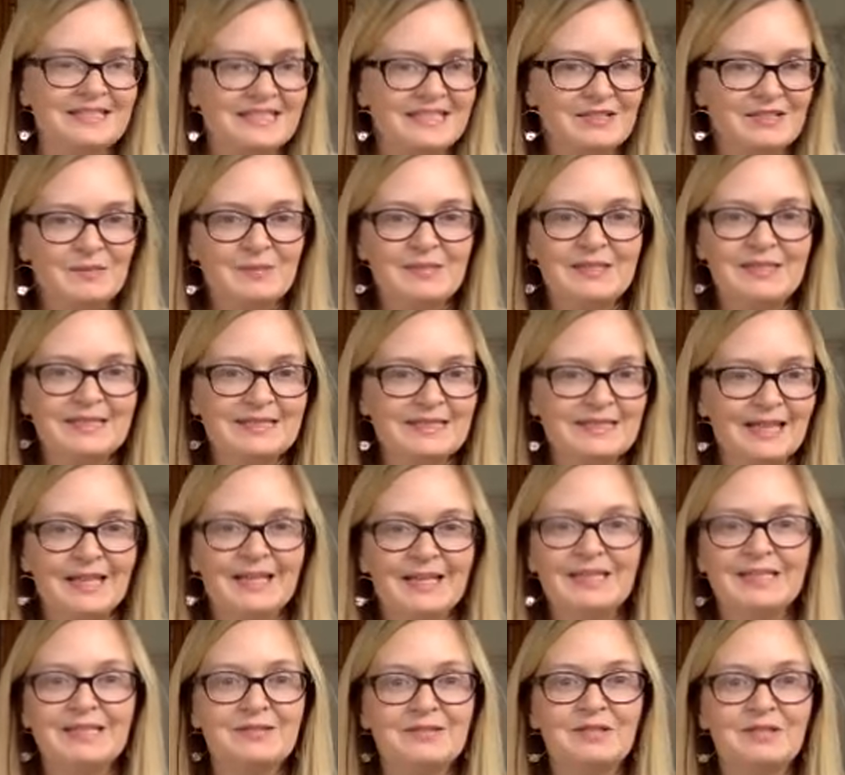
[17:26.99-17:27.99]
she
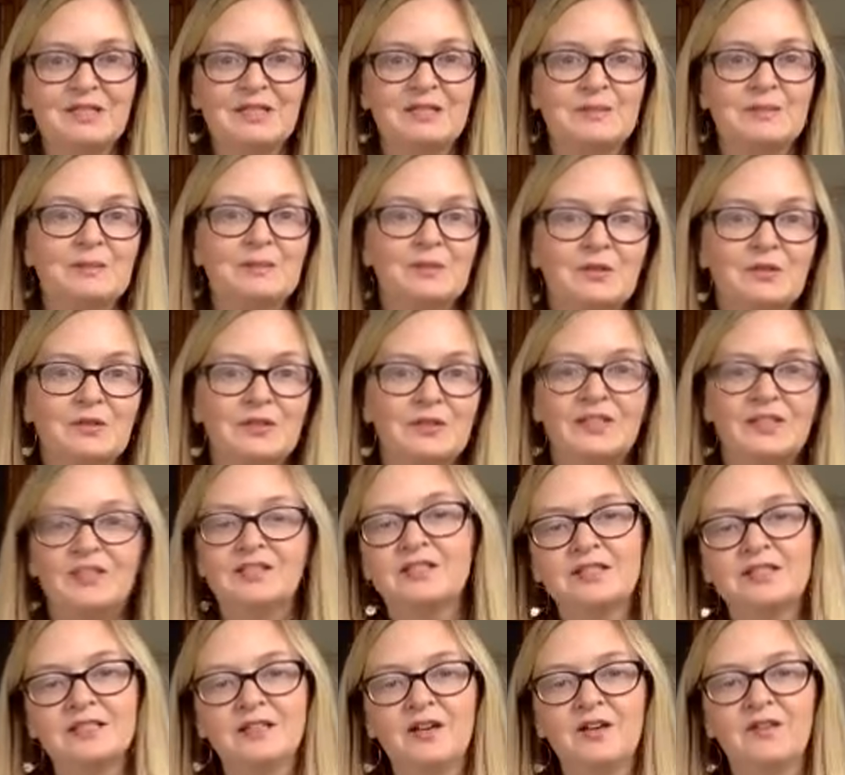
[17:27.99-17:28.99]
would just
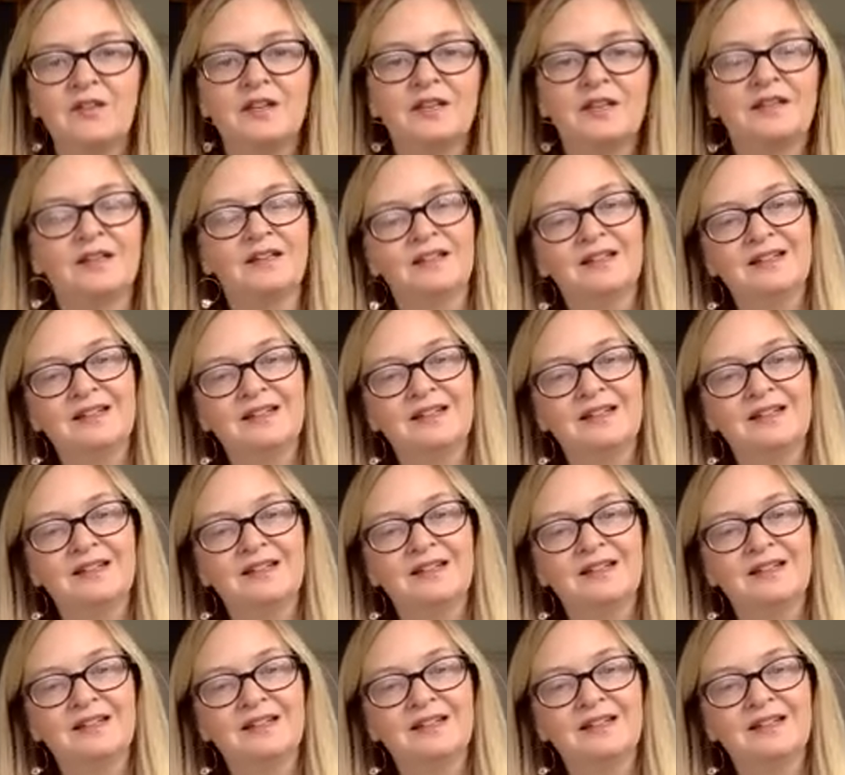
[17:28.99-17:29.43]
cringe to know that